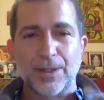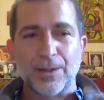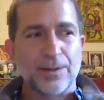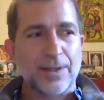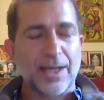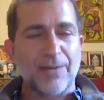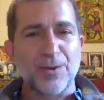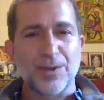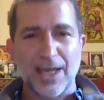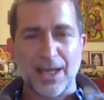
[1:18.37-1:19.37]
You know, if
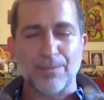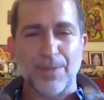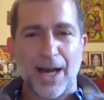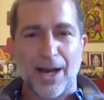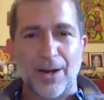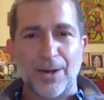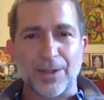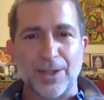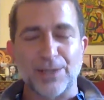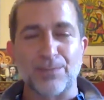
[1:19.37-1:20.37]
you think about
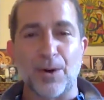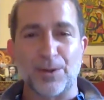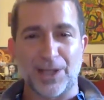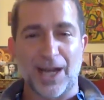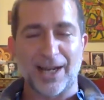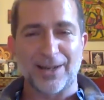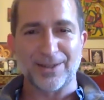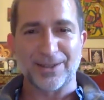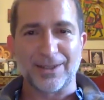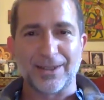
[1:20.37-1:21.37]
a small child
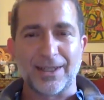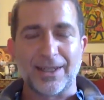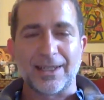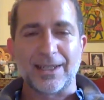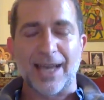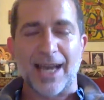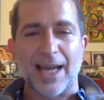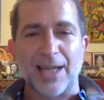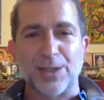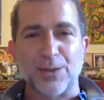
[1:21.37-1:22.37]

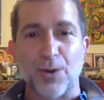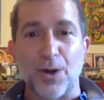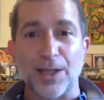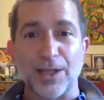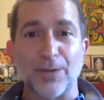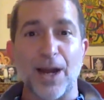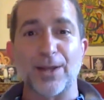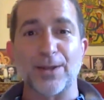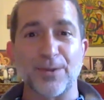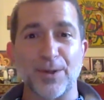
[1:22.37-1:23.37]
that is crawling
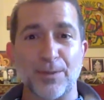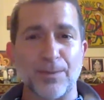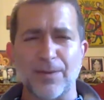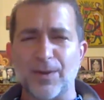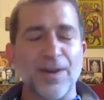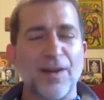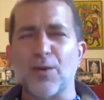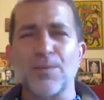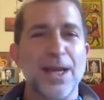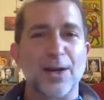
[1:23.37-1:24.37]
around the room, if you've
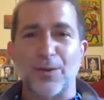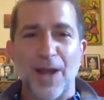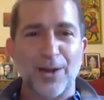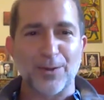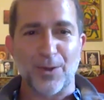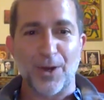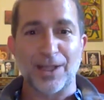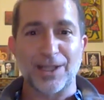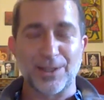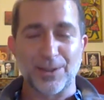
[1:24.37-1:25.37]
ever been around
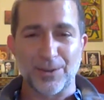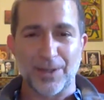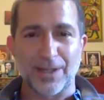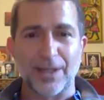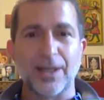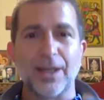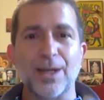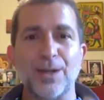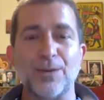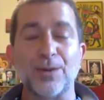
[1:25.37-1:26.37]
crawling children,
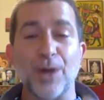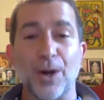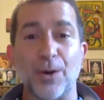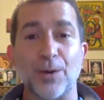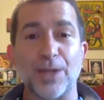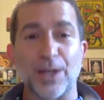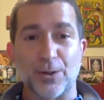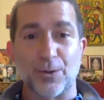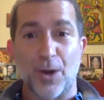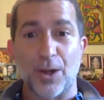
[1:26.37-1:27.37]
you know that a
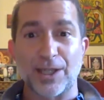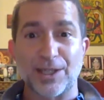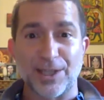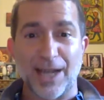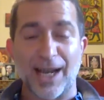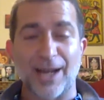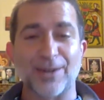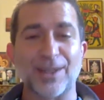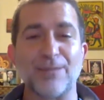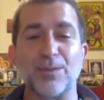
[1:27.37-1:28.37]
crawling
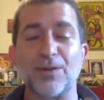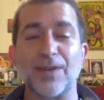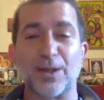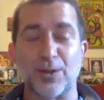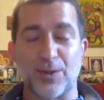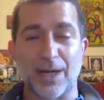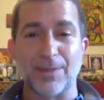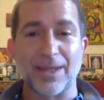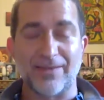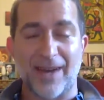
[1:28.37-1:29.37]
child can move
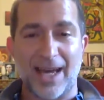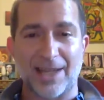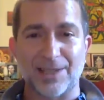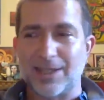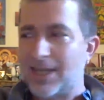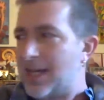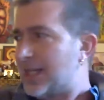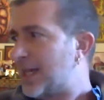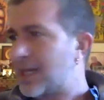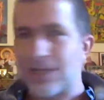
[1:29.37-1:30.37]
incredibly fast.
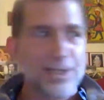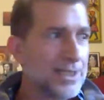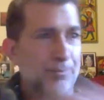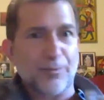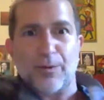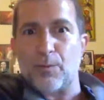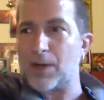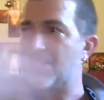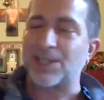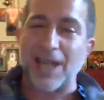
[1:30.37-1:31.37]
They can zip from
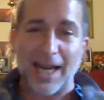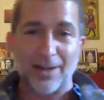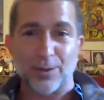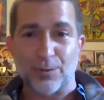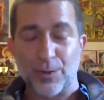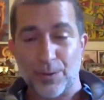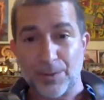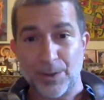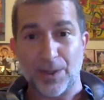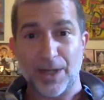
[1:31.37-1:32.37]
one side of the room
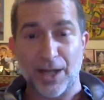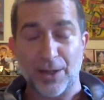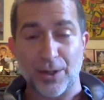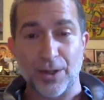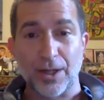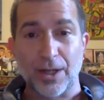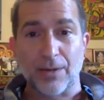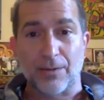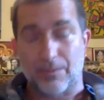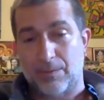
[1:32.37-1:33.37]
to another.
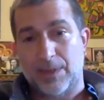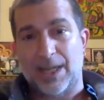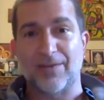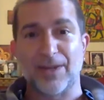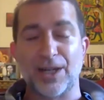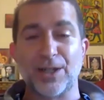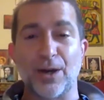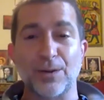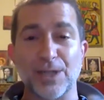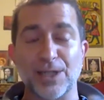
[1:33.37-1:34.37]
If an
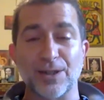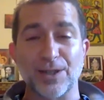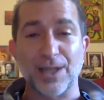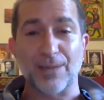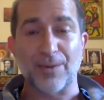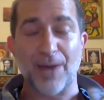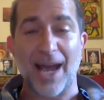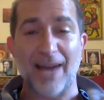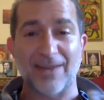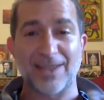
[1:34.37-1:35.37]
adult just looks up for
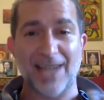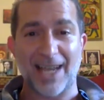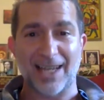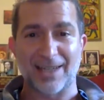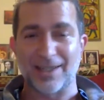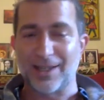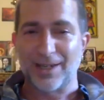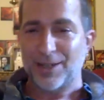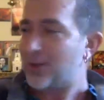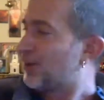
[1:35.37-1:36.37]
half a second,
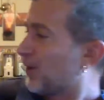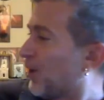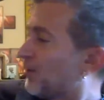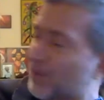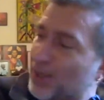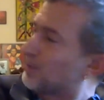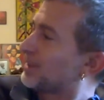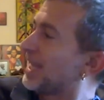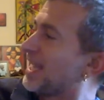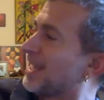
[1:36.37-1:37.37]
you know, they're over there
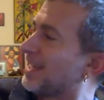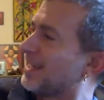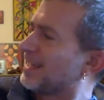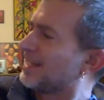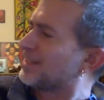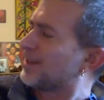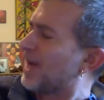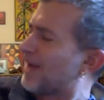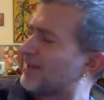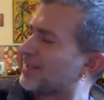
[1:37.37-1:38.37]
playing, they're
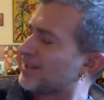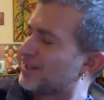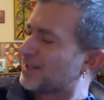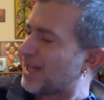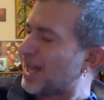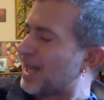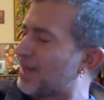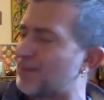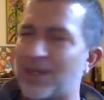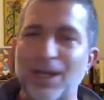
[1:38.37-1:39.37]
having a good
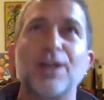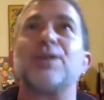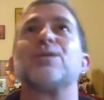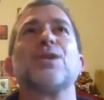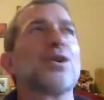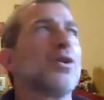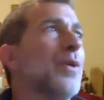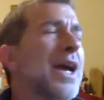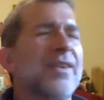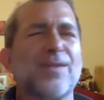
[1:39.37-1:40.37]
time. You look
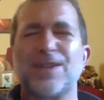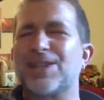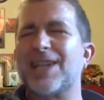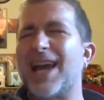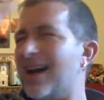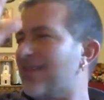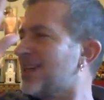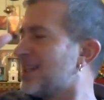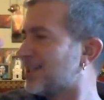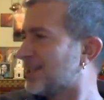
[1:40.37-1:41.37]
away for just half
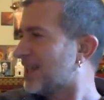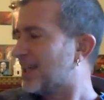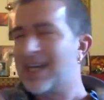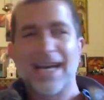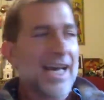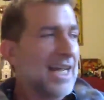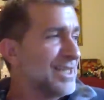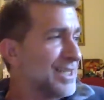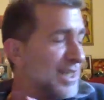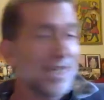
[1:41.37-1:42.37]
an instant, and
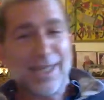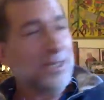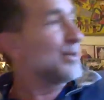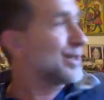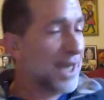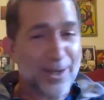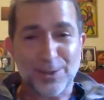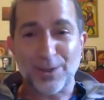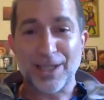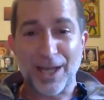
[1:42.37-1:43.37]
suddenly your
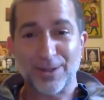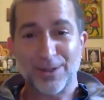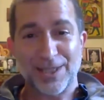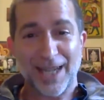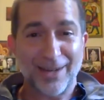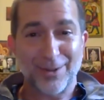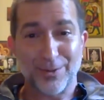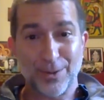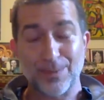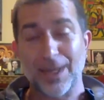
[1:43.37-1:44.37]
child's on the other side of the
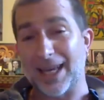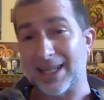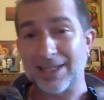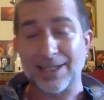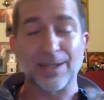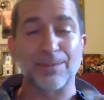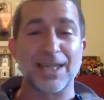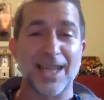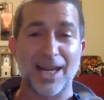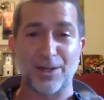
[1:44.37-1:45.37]
room getting into
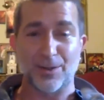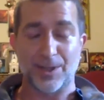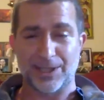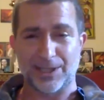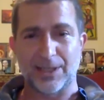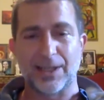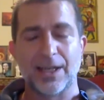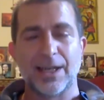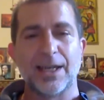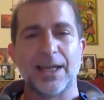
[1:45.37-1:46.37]
something dangerous.
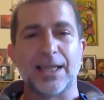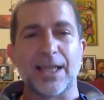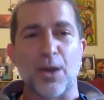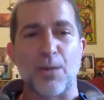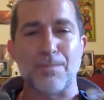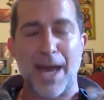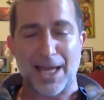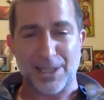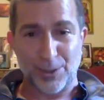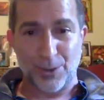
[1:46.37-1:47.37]
They're
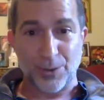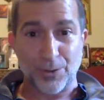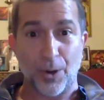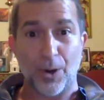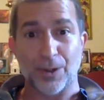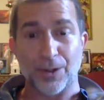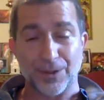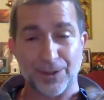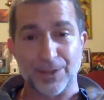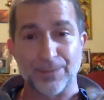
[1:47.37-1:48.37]
master
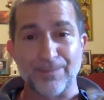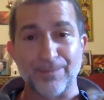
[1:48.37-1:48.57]
crawlers.